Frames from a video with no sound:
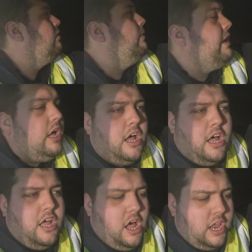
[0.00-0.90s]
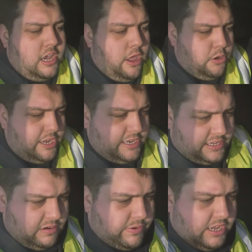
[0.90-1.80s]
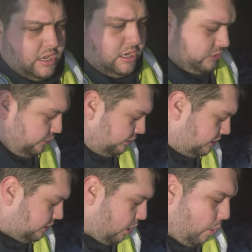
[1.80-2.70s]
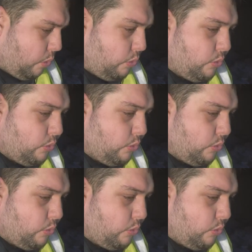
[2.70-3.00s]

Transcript: We are unloaded and we are good to go.